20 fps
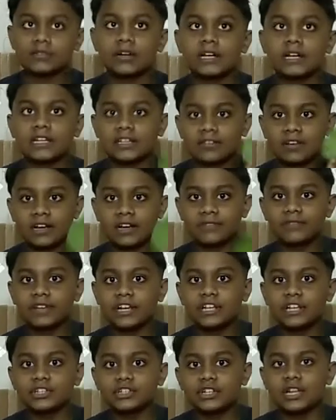reticulate
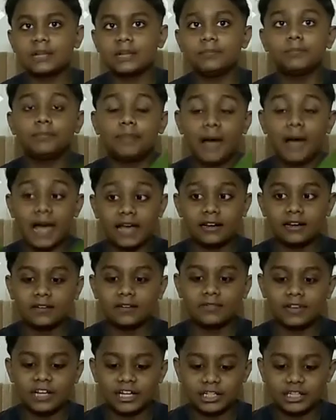venation and parallel
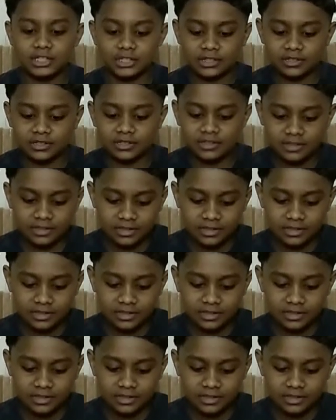venation.